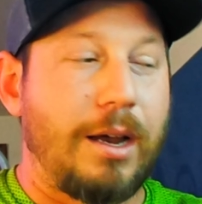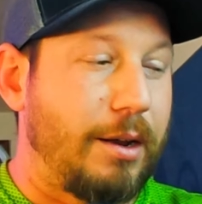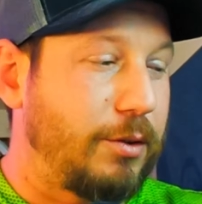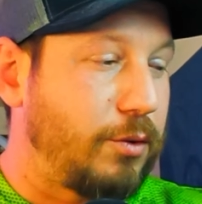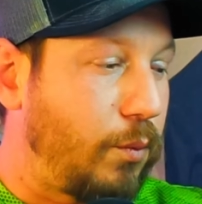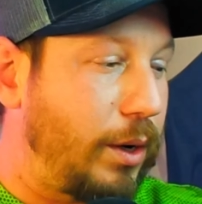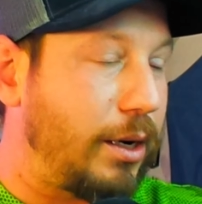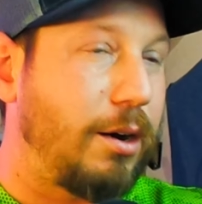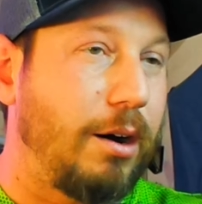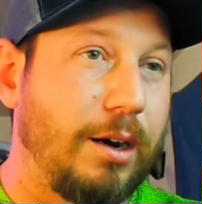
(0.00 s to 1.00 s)
So what
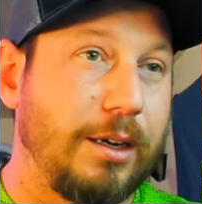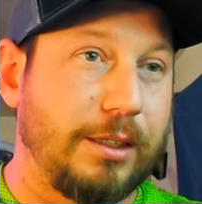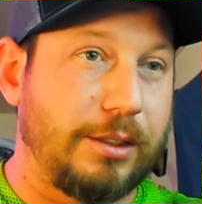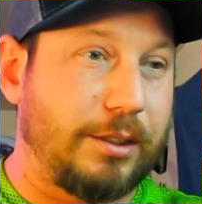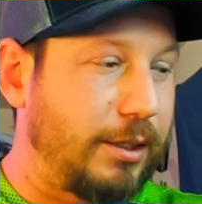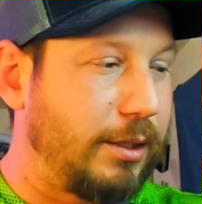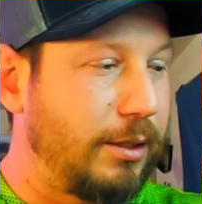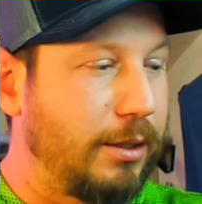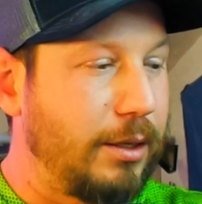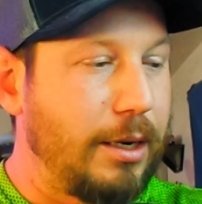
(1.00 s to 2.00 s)
caused
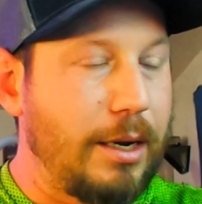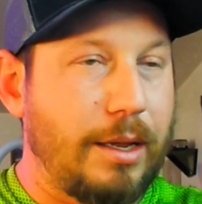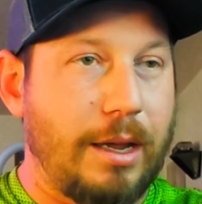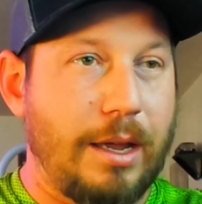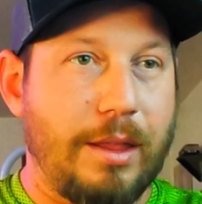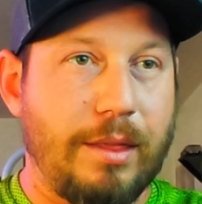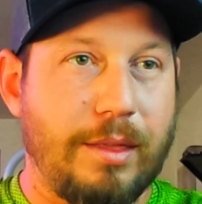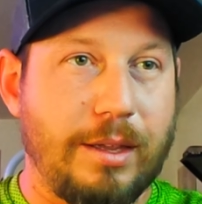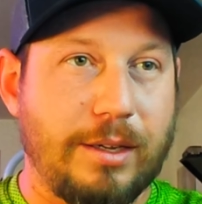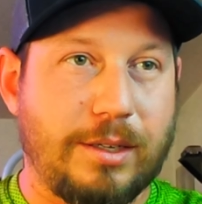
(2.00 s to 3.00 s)

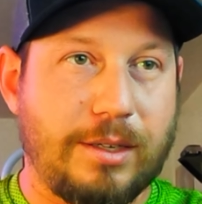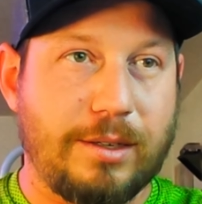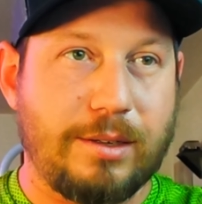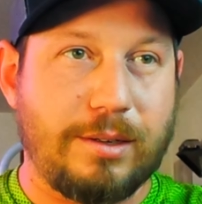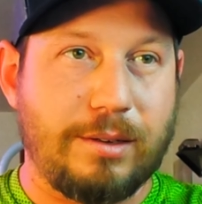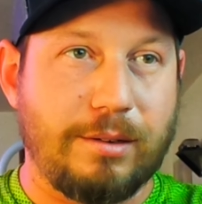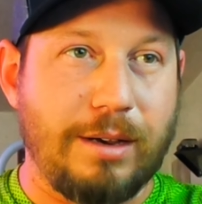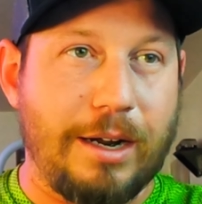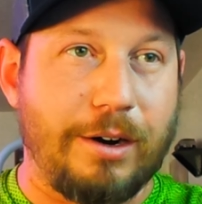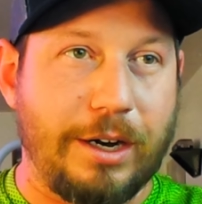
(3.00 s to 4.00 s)
this
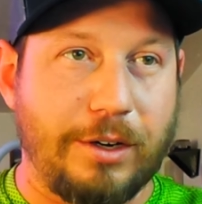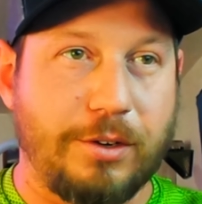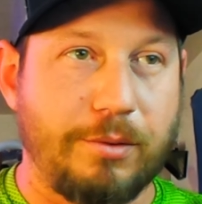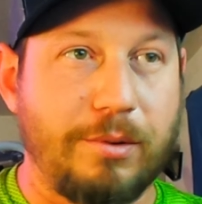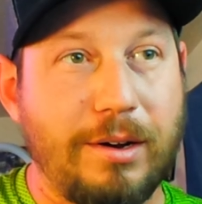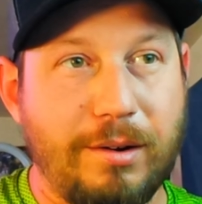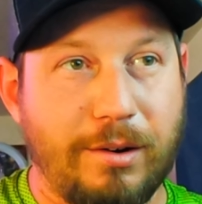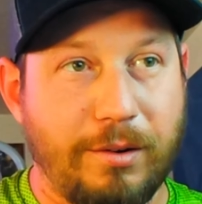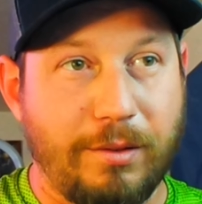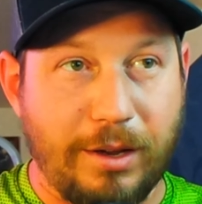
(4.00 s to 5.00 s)
lettering
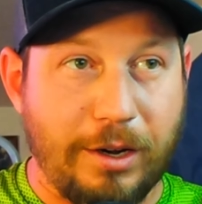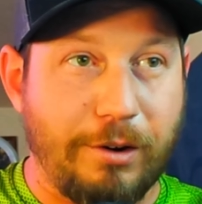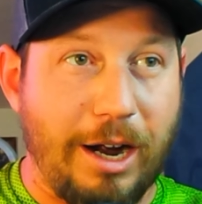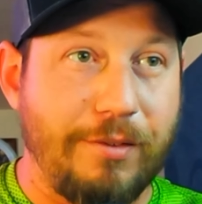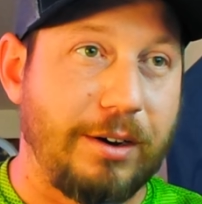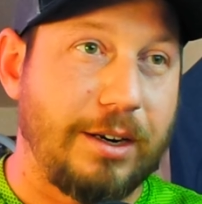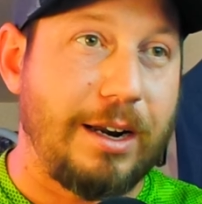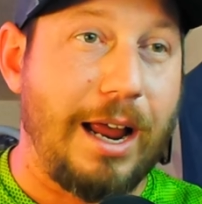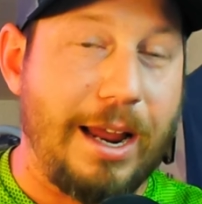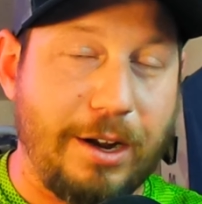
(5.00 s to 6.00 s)
or the engraving to
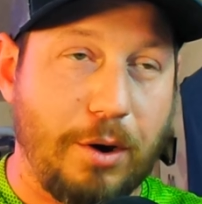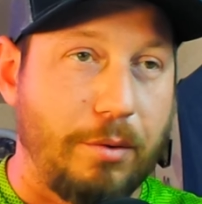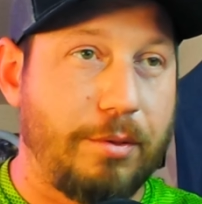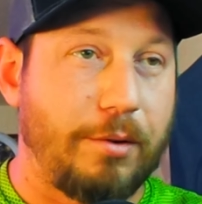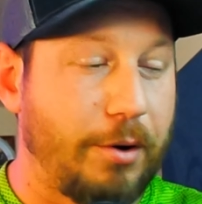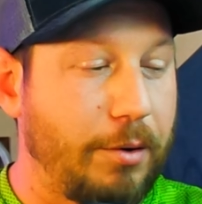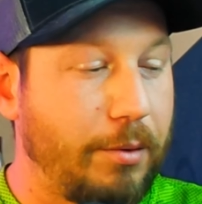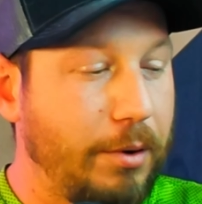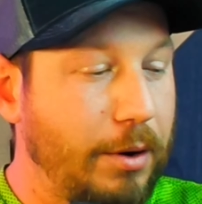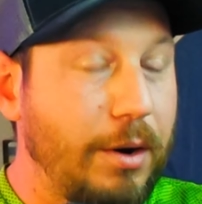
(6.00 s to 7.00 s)
not go through
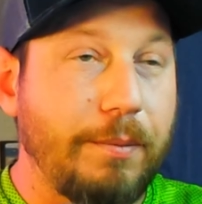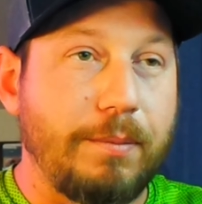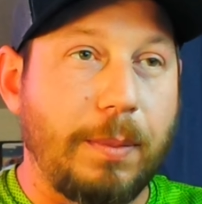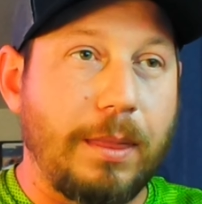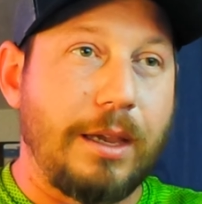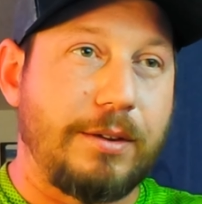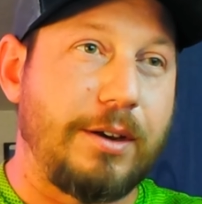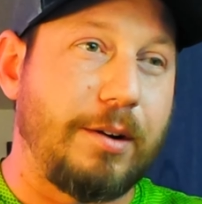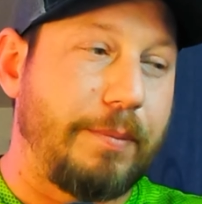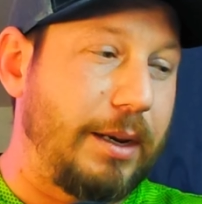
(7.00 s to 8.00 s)
is
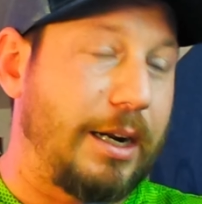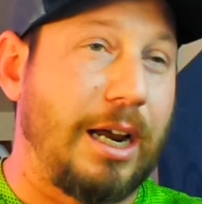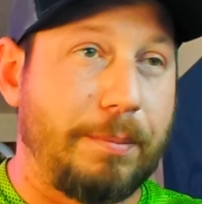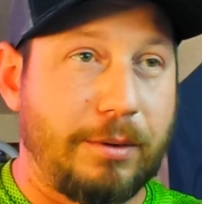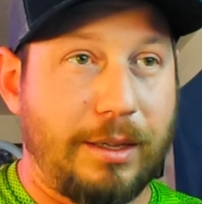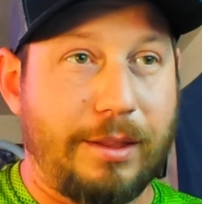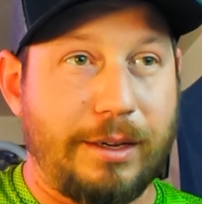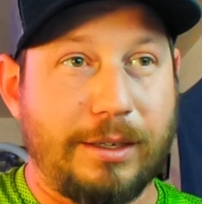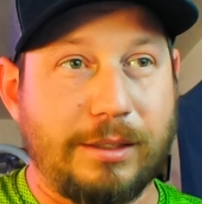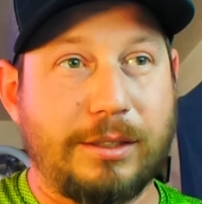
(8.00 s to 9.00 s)
going to be a couple of
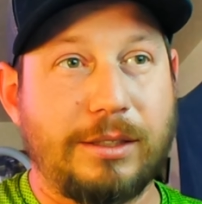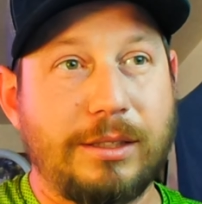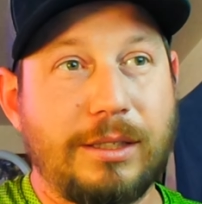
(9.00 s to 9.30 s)
things.